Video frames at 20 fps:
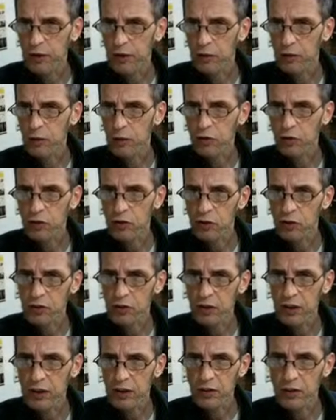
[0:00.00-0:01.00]
ghost
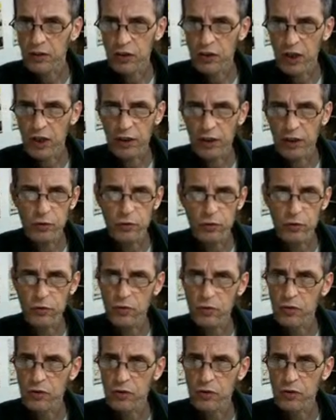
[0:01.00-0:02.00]
continent shadows,
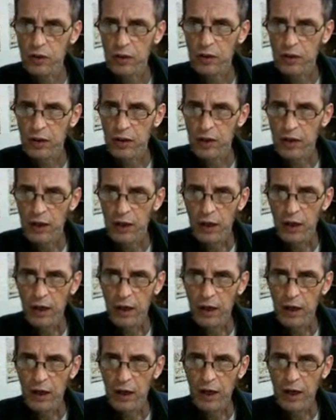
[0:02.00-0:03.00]

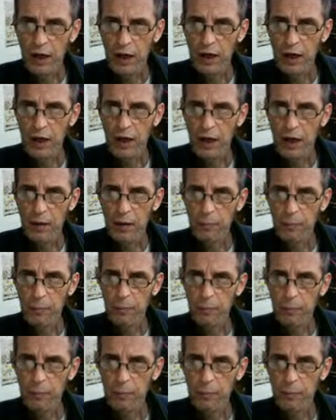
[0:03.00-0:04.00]
and
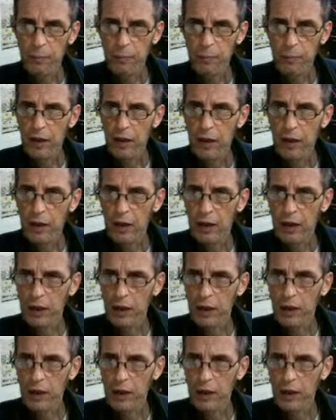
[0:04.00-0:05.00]

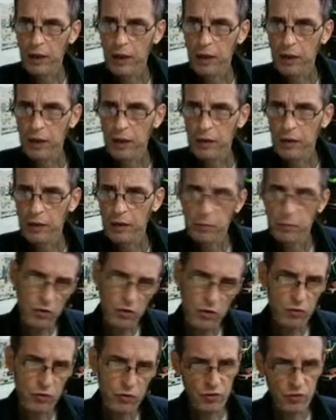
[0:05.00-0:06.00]
the
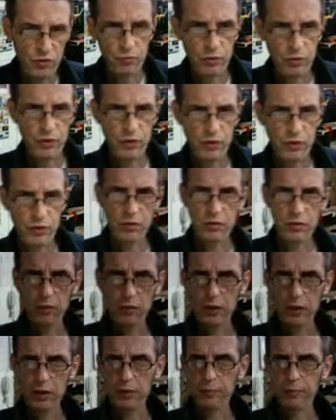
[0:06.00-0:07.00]
mid-ocean ridge.
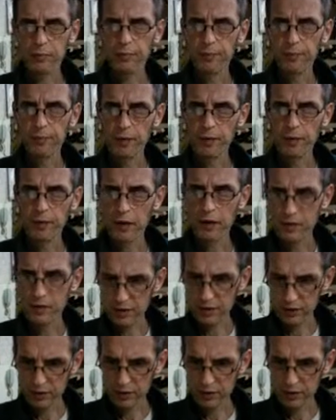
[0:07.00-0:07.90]
Okay, that's it.